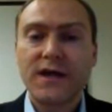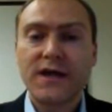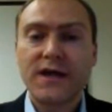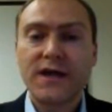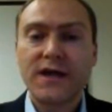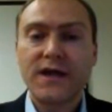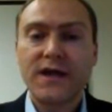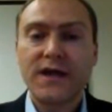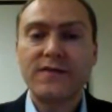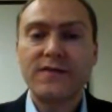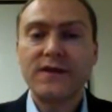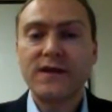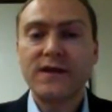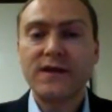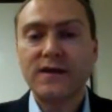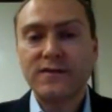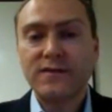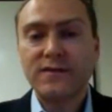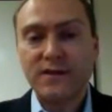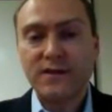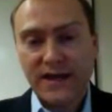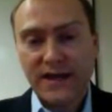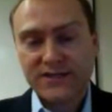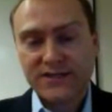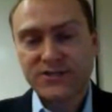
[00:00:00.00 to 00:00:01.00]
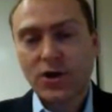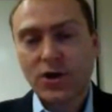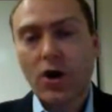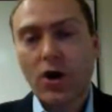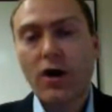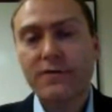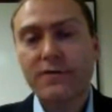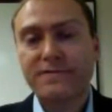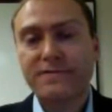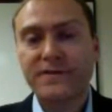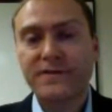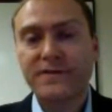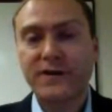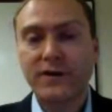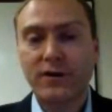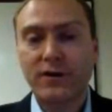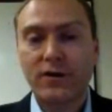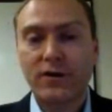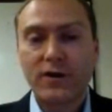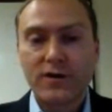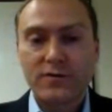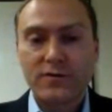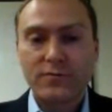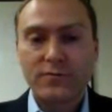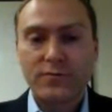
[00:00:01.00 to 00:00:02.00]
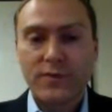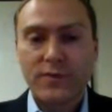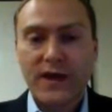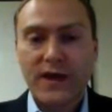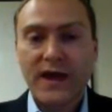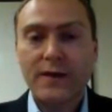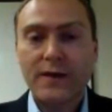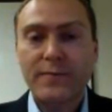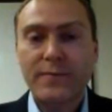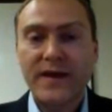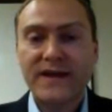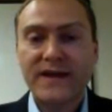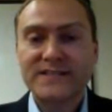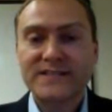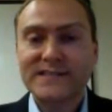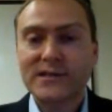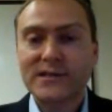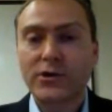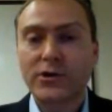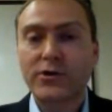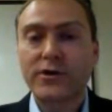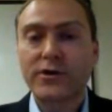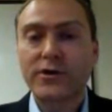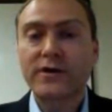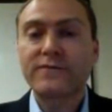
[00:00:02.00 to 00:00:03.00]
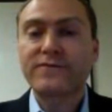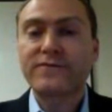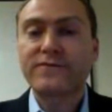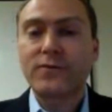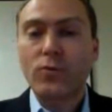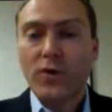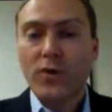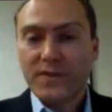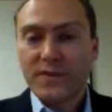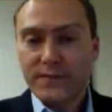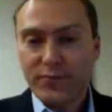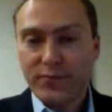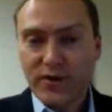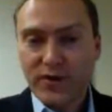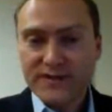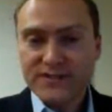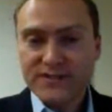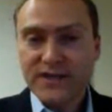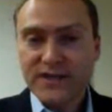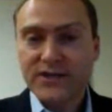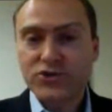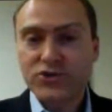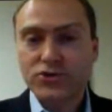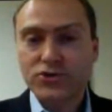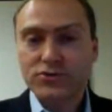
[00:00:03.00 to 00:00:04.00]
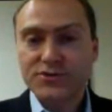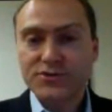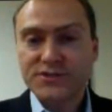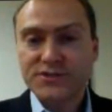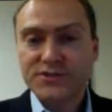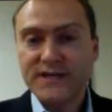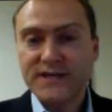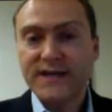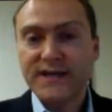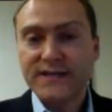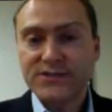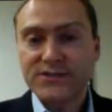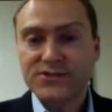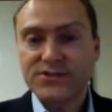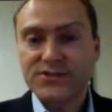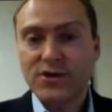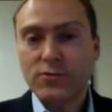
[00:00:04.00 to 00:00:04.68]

in the next off year campaigns learning from what the presidentials did.